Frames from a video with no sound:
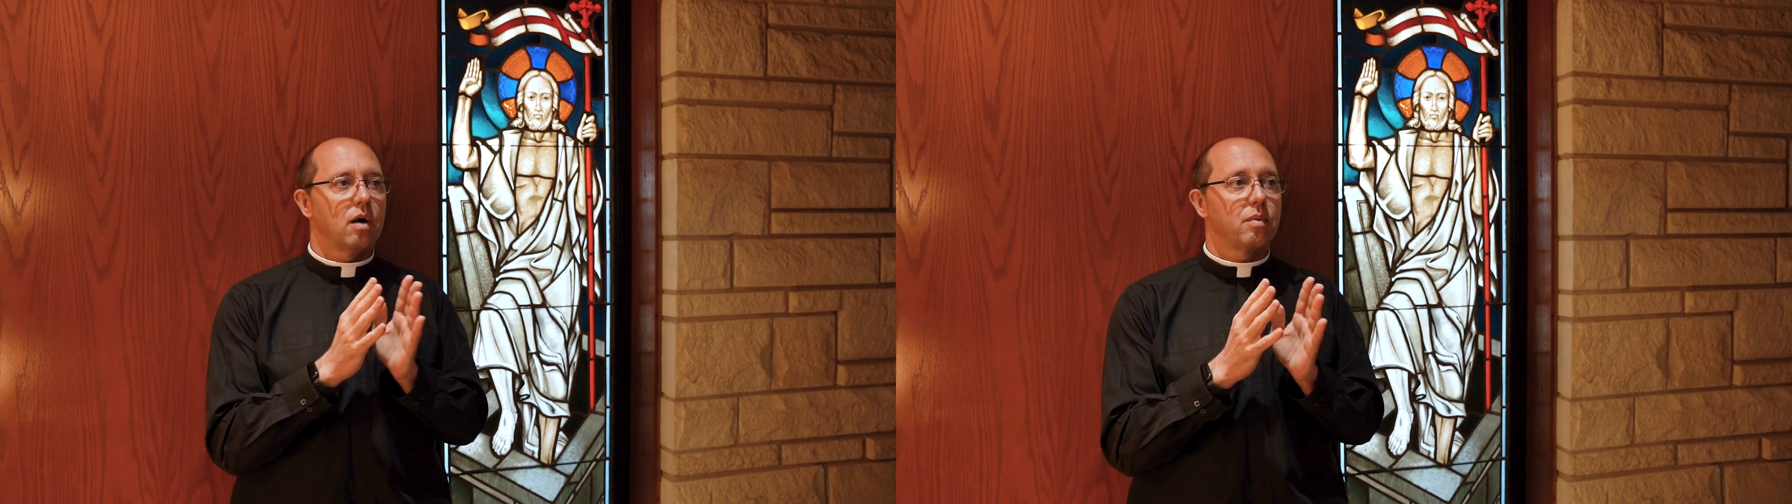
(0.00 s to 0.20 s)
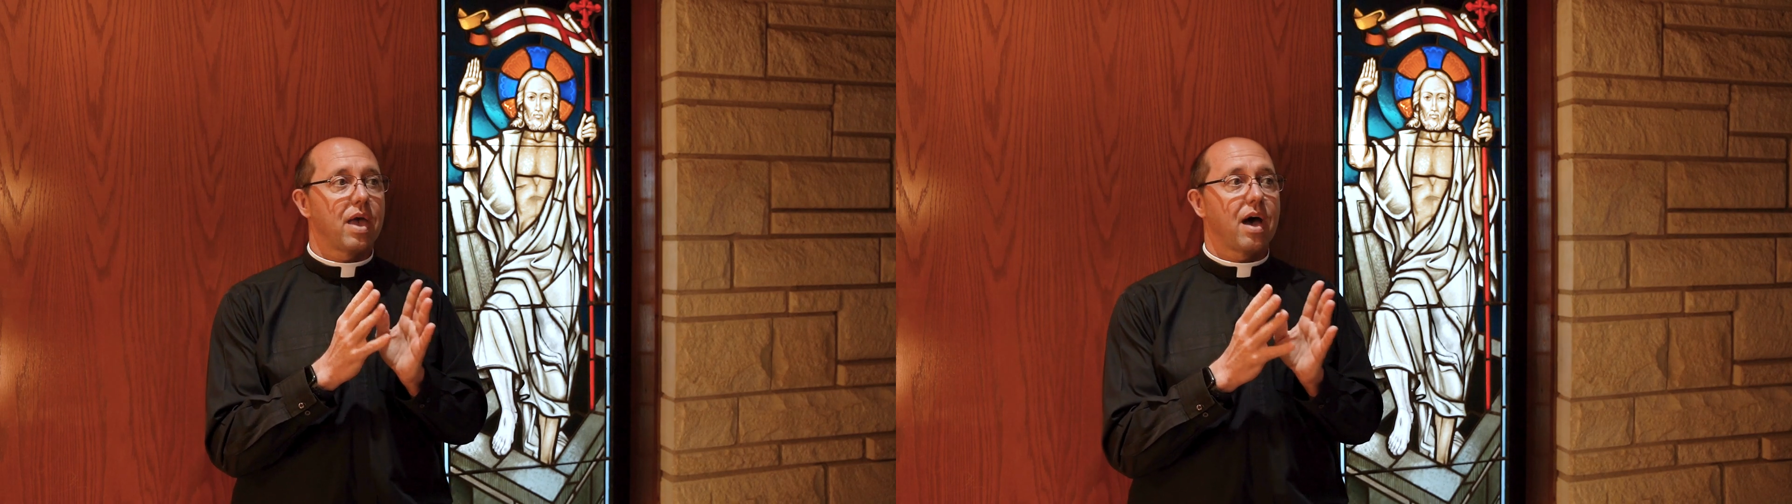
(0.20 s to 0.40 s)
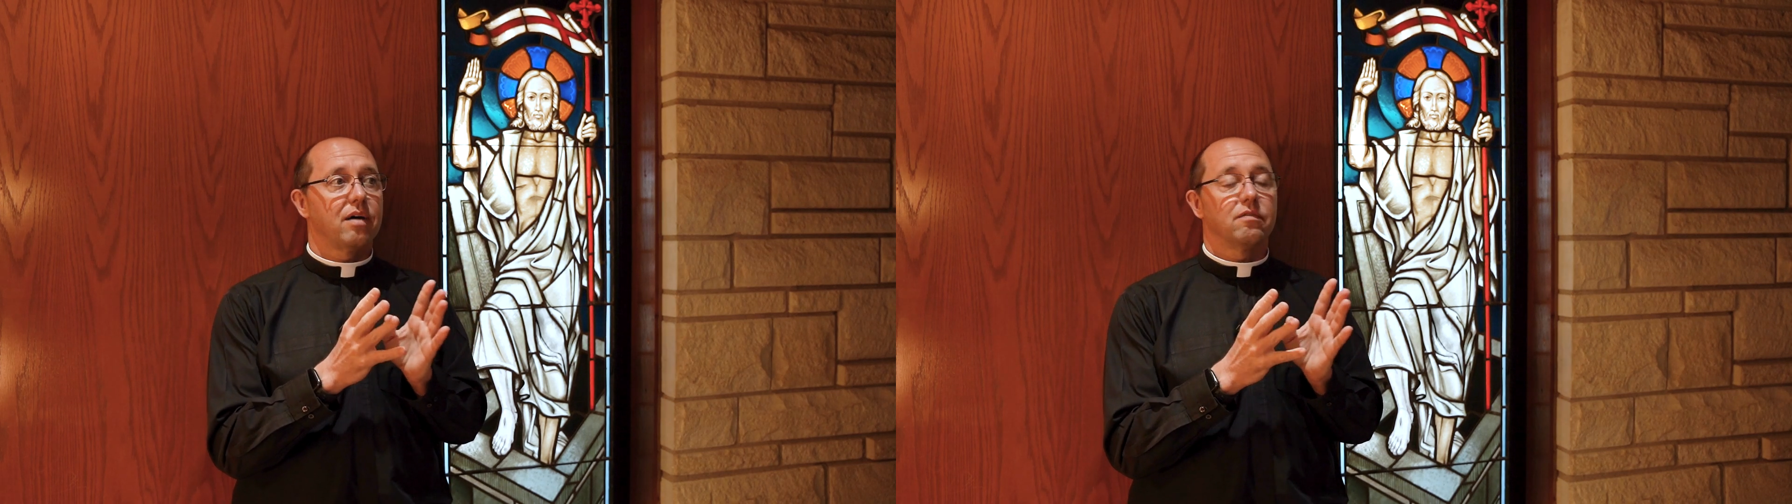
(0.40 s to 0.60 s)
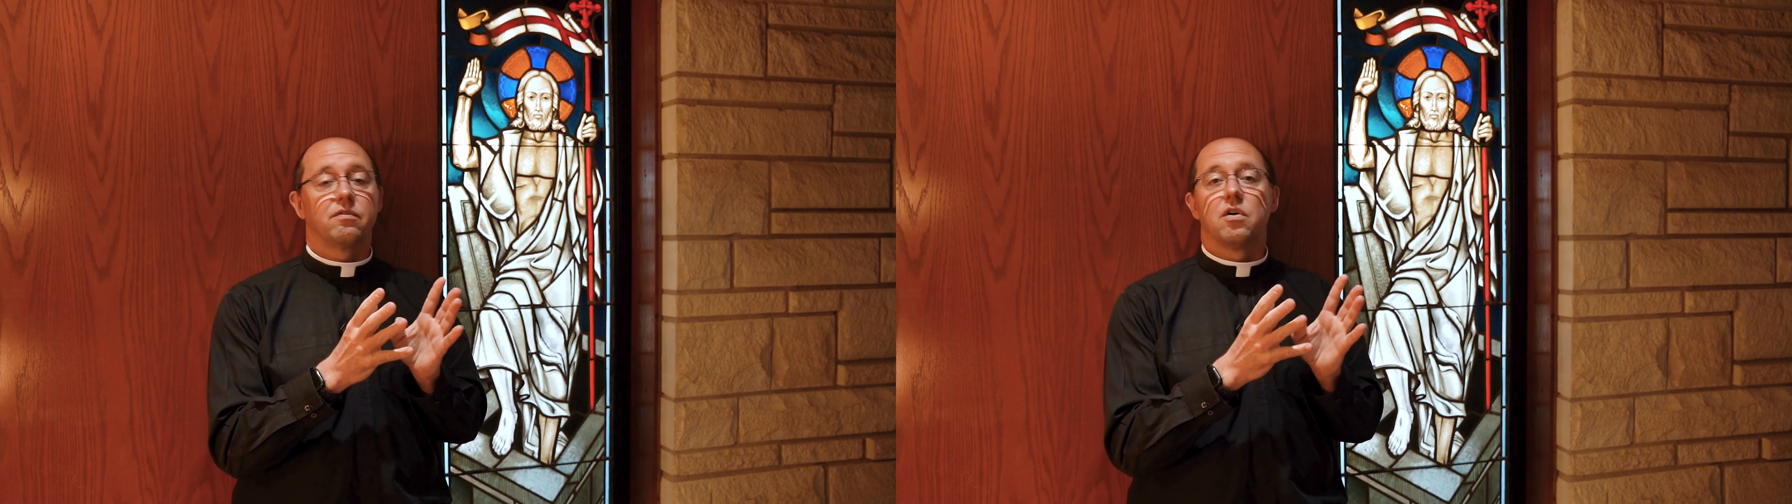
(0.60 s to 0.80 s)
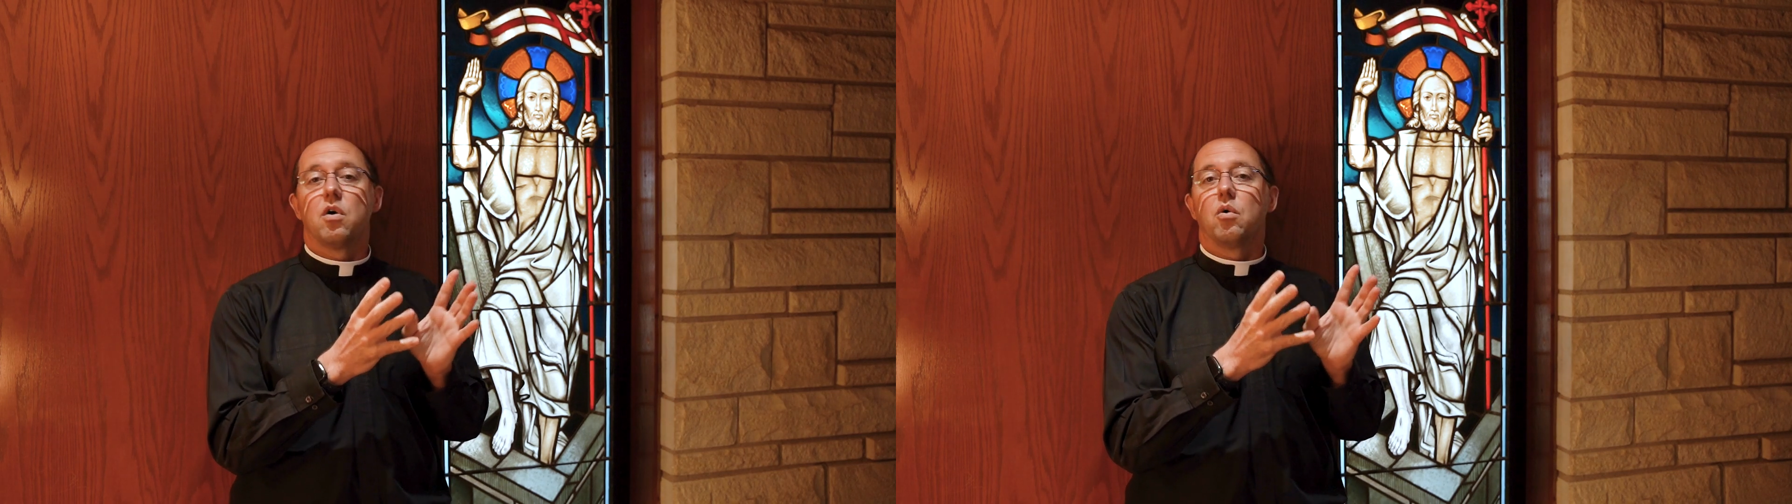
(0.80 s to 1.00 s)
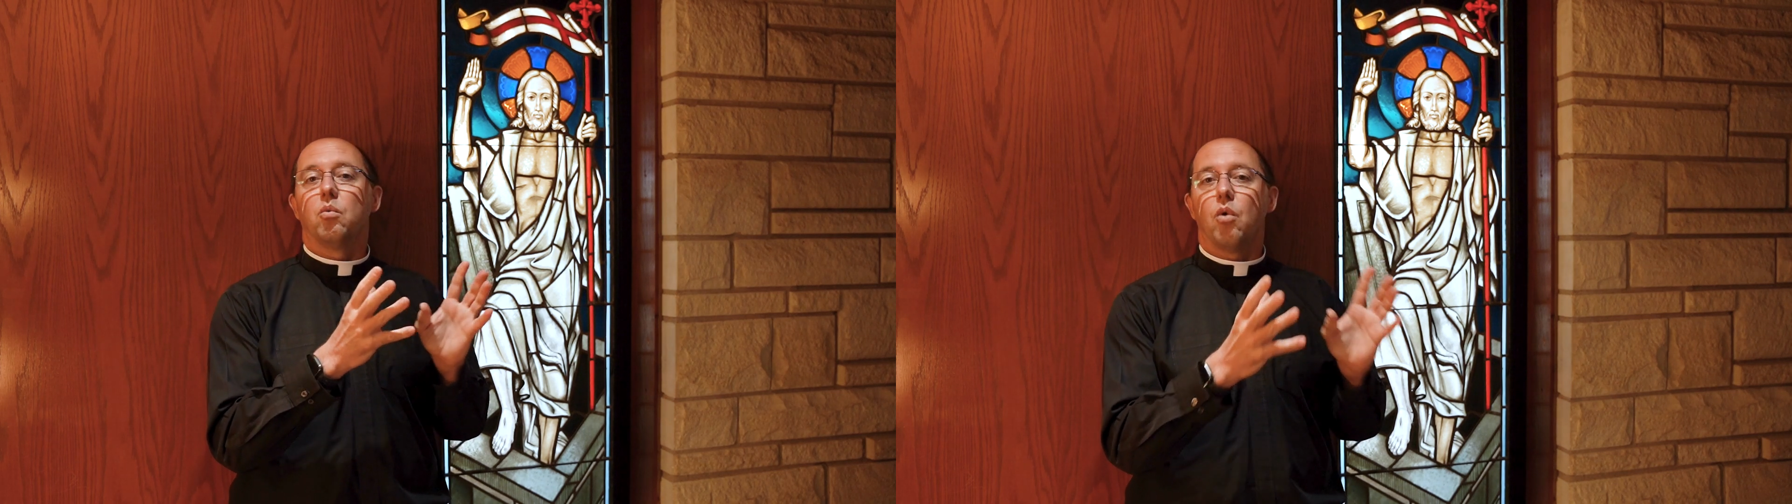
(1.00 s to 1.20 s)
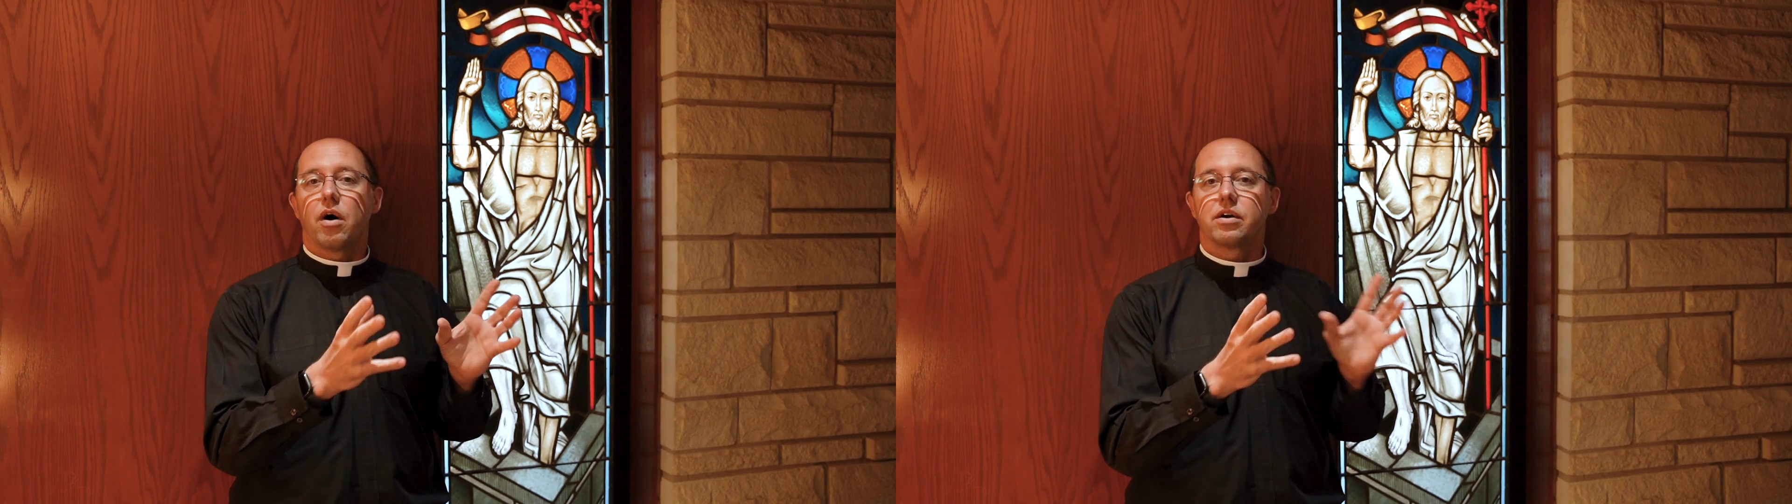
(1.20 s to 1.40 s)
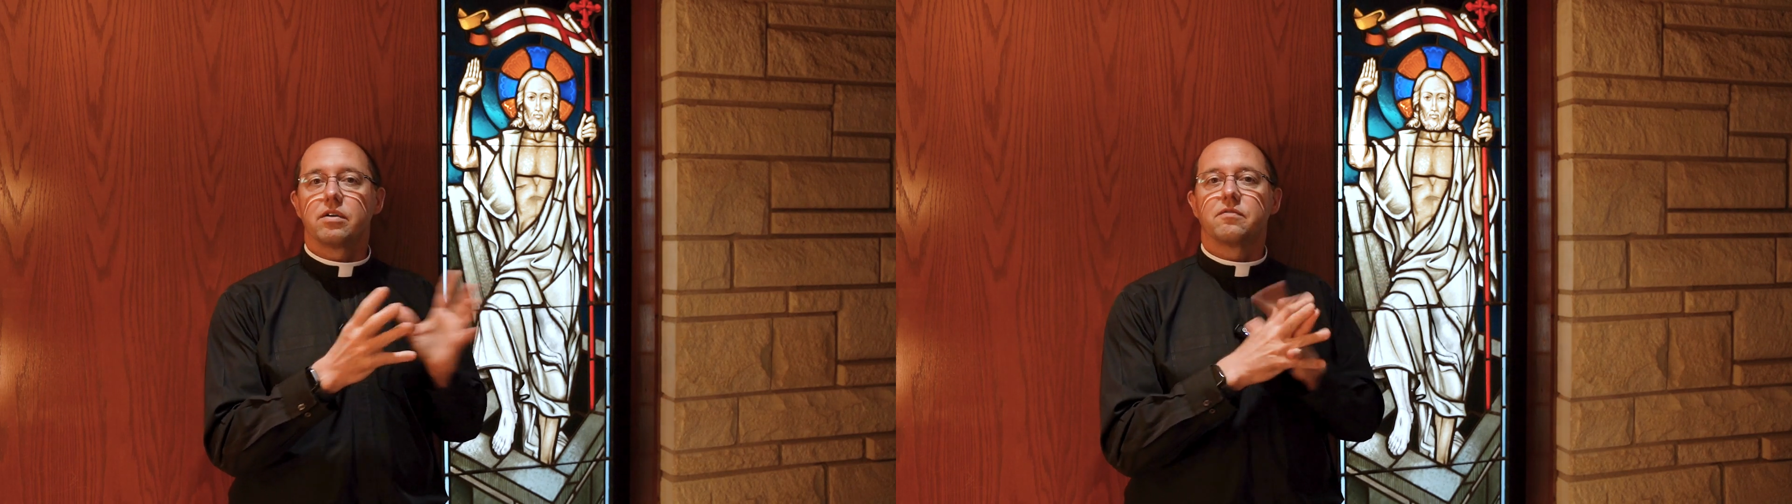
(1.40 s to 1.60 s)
We have water